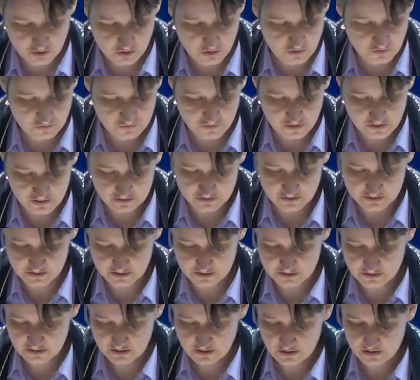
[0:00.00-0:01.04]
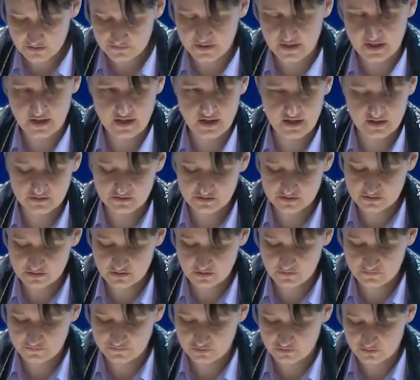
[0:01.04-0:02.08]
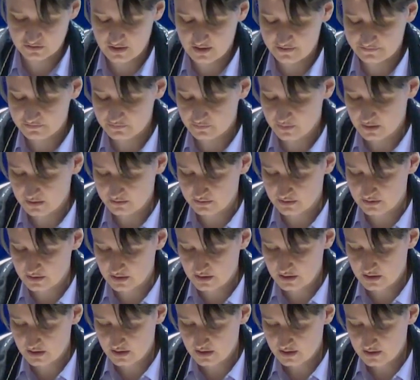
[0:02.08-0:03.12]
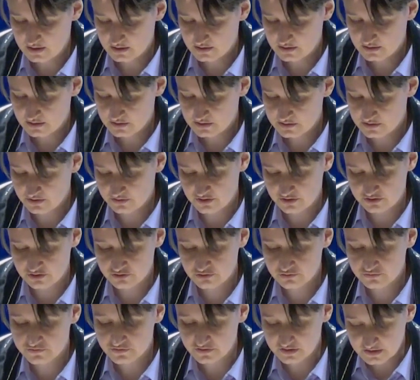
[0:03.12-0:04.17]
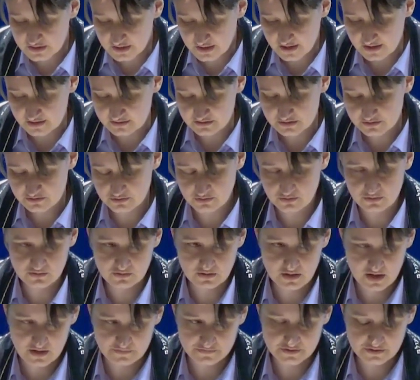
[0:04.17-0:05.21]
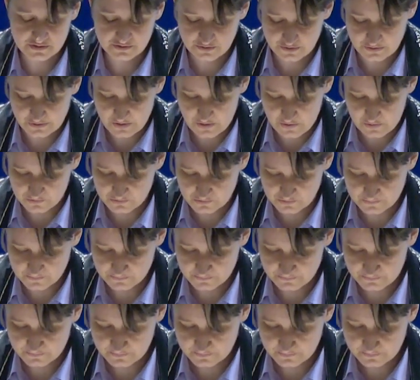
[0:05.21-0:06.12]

focused on the health of your loved one, so that you forget to look after your own.